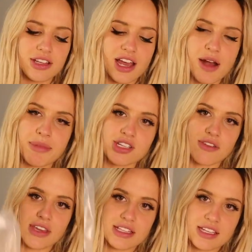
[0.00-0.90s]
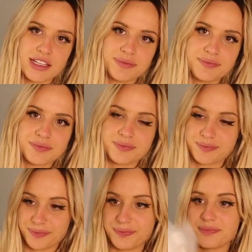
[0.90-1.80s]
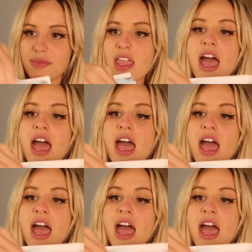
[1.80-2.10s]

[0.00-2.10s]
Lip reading: Look at how much I've eaten. Mm-hmm.